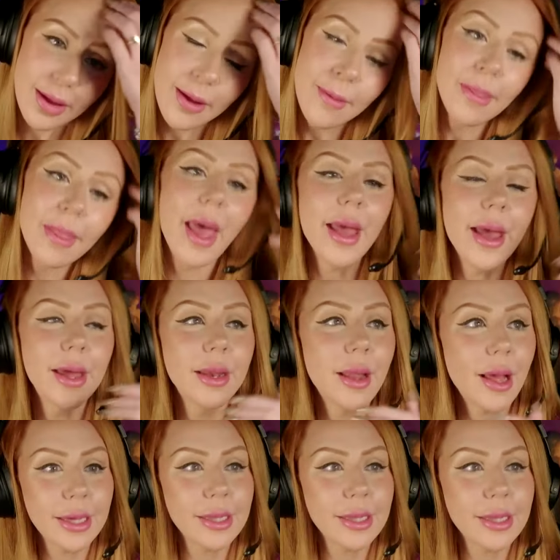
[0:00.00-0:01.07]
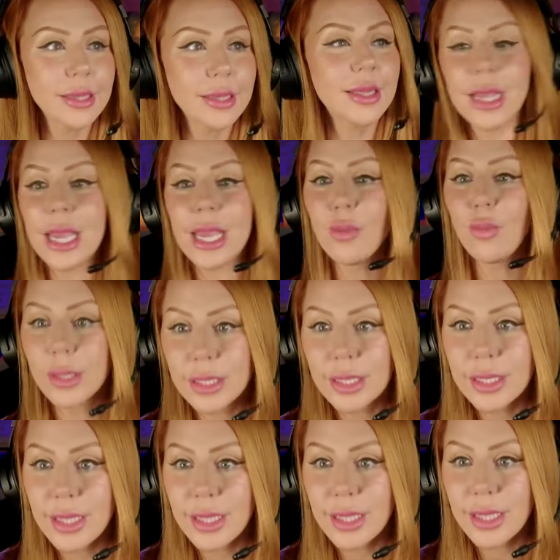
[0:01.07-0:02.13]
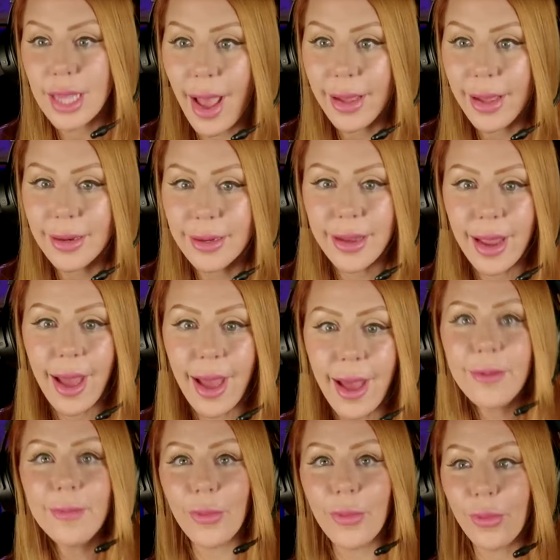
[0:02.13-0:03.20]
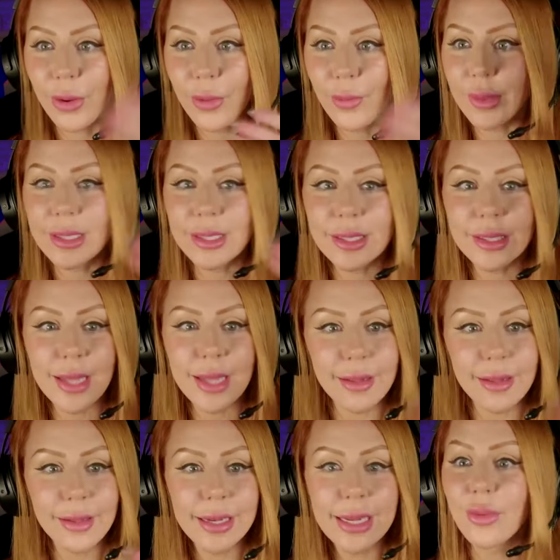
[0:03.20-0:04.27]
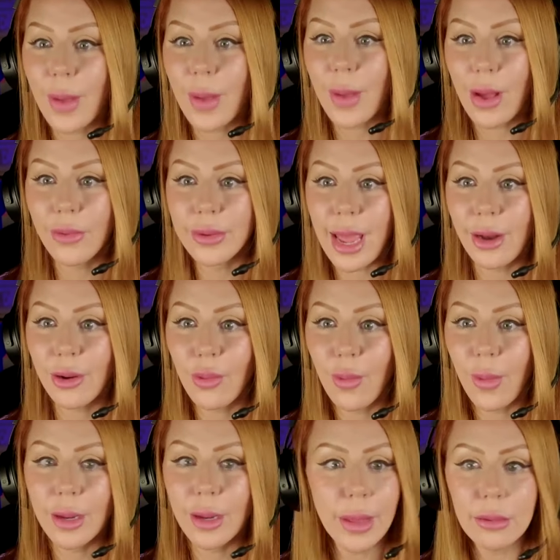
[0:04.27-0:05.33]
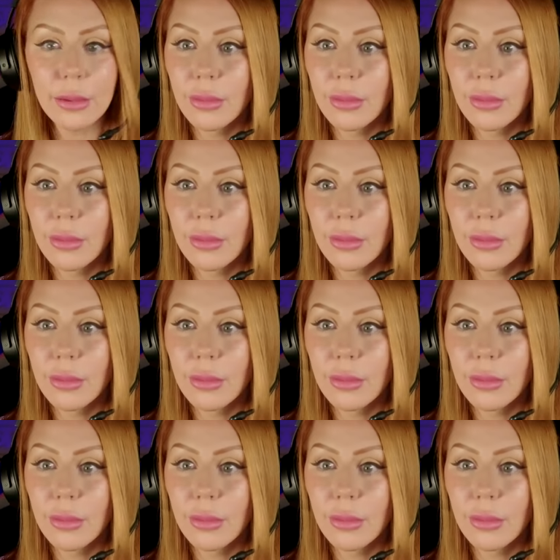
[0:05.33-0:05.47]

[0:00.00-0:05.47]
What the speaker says: And he says like he wants to say hi to Dad, or he wants to say that he's around Dad quite a bit.